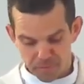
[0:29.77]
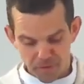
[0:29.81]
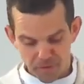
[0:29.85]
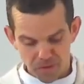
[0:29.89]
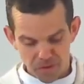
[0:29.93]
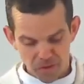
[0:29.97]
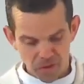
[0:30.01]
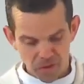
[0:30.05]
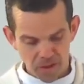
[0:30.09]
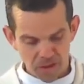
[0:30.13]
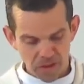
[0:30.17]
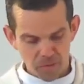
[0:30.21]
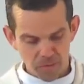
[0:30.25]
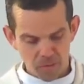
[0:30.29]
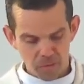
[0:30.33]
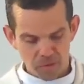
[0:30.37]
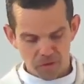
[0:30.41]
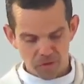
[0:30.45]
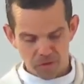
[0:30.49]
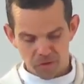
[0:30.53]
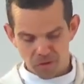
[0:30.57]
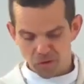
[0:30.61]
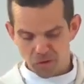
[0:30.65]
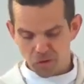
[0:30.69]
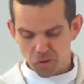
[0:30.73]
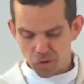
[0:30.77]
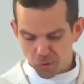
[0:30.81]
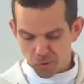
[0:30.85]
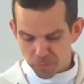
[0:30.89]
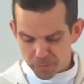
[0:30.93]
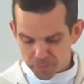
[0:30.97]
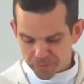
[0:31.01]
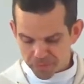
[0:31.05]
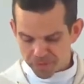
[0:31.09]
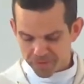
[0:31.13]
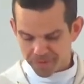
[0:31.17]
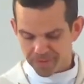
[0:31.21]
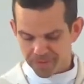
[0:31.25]
she was
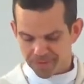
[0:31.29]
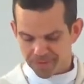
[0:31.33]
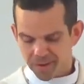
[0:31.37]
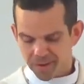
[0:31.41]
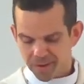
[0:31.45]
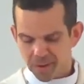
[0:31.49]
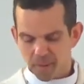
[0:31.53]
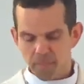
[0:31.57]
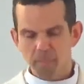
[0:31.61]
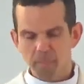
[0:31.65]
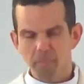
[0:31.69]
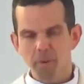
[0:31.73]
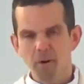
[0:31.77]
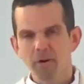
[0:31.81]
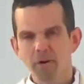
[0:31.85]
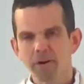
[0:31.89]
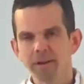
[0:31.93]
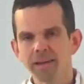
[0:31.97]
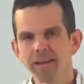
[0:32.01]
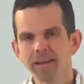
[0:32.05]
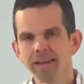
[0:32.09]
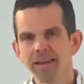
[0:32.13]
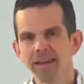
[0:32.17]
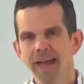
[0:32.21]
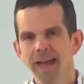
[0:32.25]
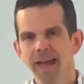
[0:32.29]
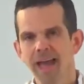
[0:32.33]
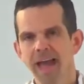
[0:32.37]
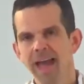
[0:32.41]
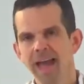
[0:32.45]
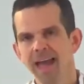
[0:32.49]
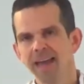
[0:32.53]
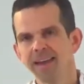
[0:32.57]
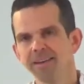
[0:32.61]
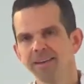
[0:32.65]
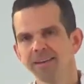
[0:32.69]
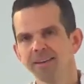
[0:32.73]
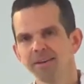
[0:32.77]
assumed body
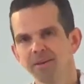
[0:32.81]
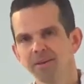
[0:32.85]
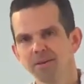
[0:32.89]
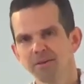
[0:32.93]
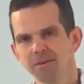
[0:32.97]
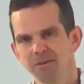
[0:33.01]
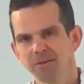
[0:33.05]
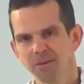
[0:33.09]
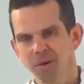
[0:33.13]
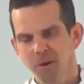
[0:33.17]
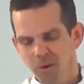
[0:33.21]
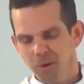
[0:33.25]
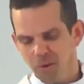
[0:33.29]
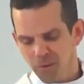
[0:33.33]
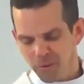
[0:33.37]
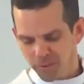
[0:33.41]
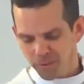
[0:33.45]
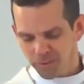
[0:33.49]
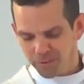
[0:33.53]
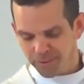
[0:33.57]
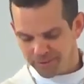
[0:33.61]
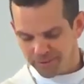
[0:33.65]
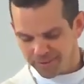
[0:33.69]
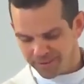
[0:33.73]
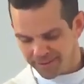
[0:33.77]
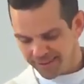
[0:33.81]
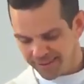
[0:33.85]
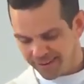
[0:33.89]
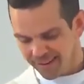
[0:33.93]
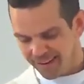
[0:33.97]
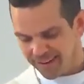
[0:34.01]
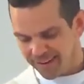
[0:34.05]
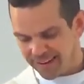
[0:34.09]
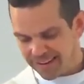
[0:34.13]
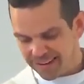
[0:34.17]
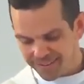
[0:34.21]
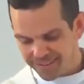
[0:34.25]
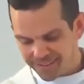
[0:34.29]
and soul
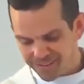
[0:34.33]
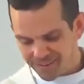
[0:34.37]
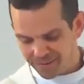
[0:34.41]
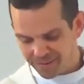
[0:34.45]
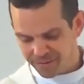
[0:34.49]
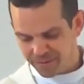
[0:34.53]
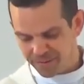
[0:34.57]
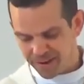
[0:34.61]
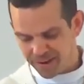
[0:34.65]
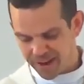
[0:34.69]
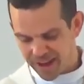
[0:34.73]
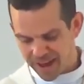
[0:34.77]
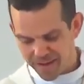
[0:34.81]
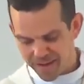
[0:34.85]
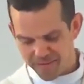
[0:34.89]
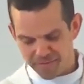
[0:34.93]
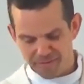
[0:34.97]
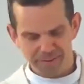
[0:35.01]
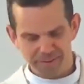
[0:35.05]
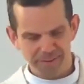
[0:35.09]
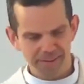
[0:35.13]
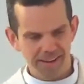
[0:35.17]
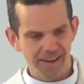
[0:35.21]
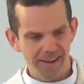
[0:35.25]
into heaven.